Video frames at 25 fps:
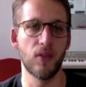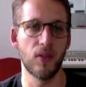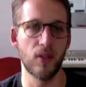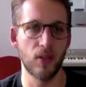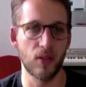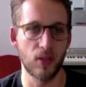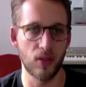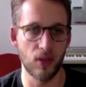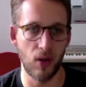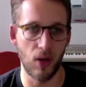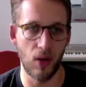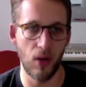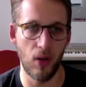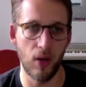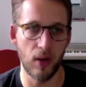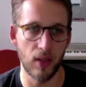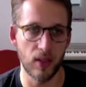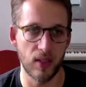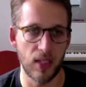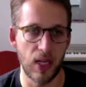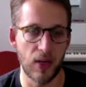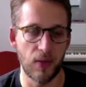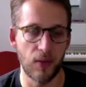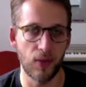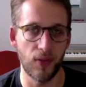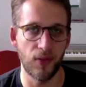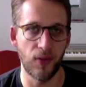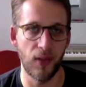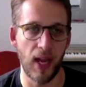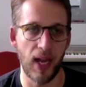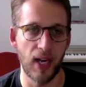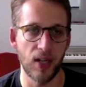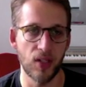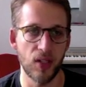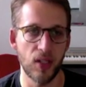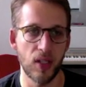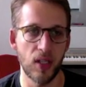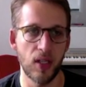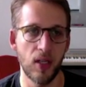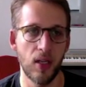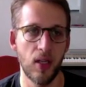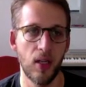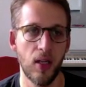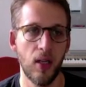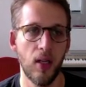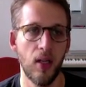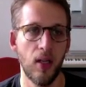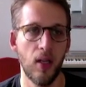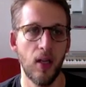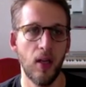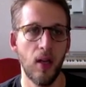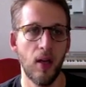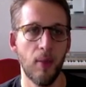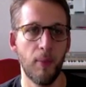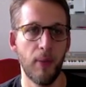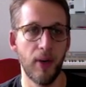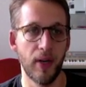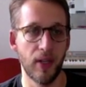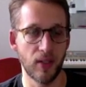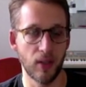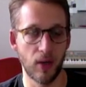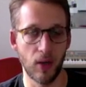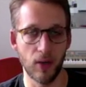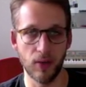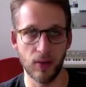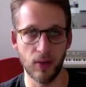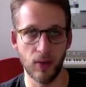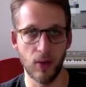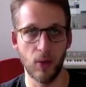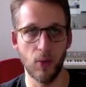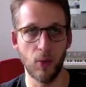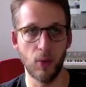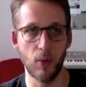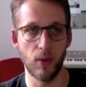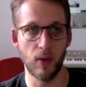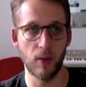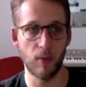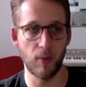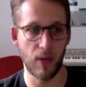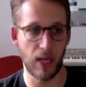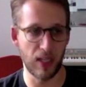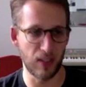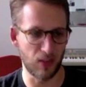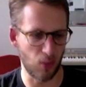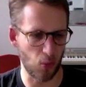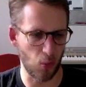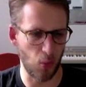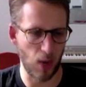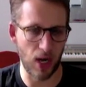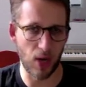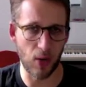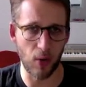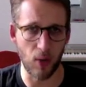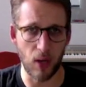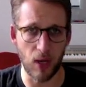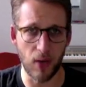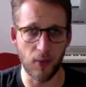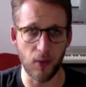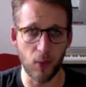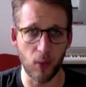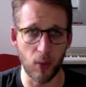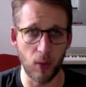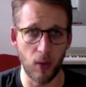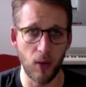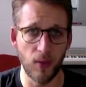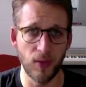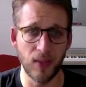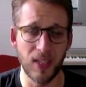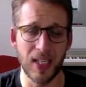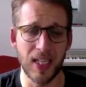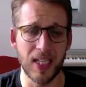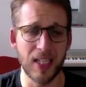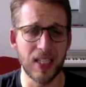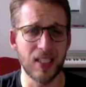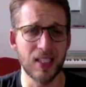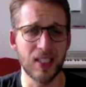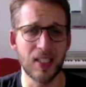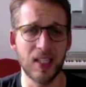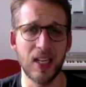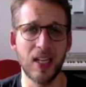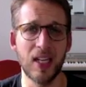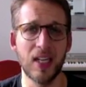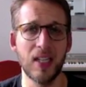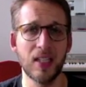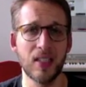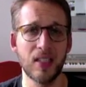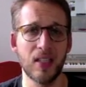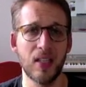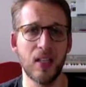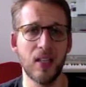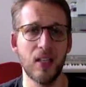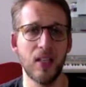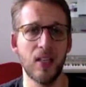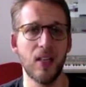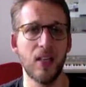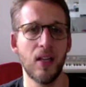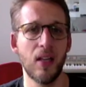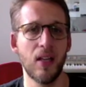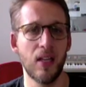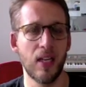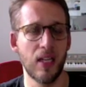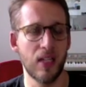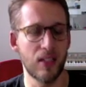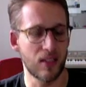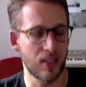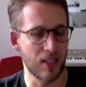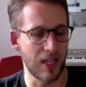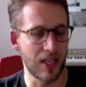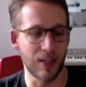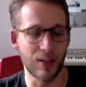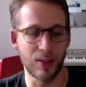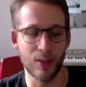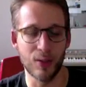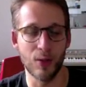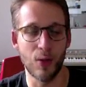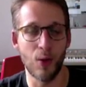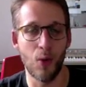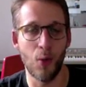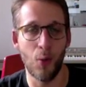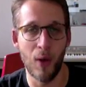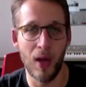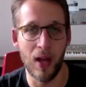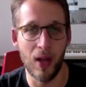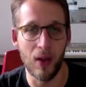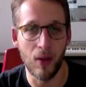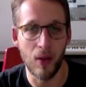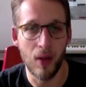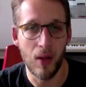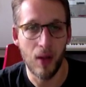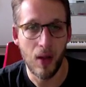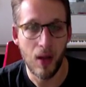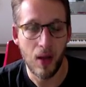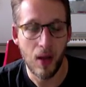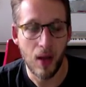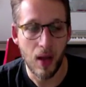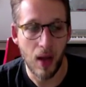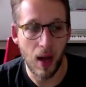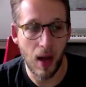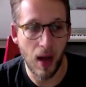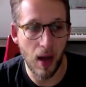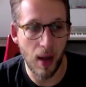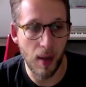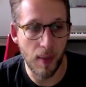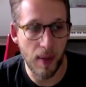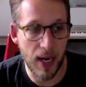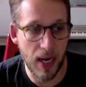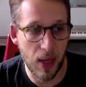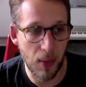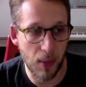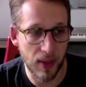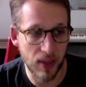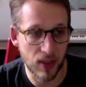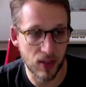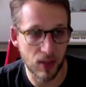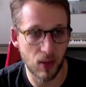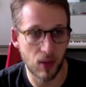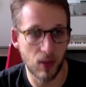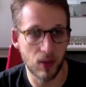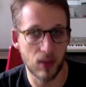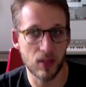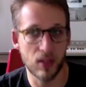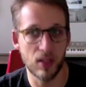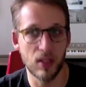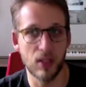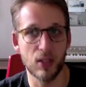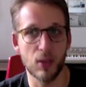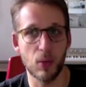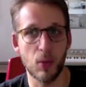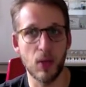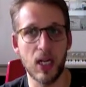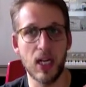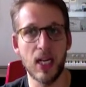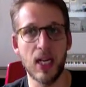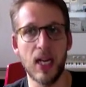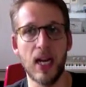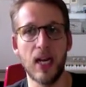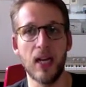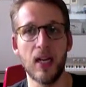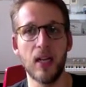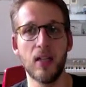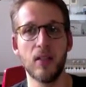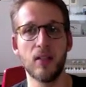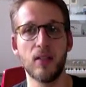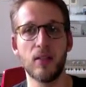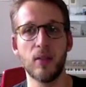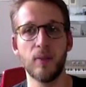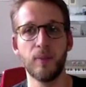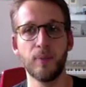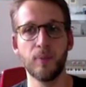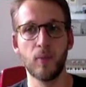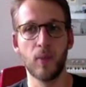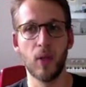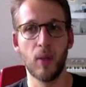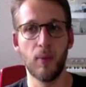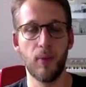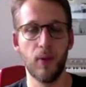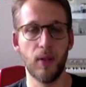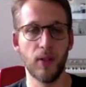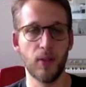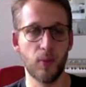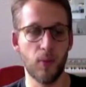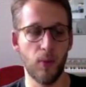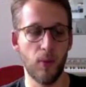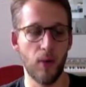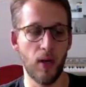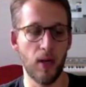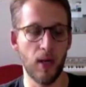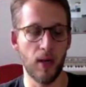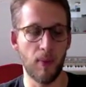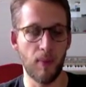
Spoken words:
the song. It's never flashy, but he's also has great creative grooves. Then he sings so well. Anyway, so it's these three Canadians plus one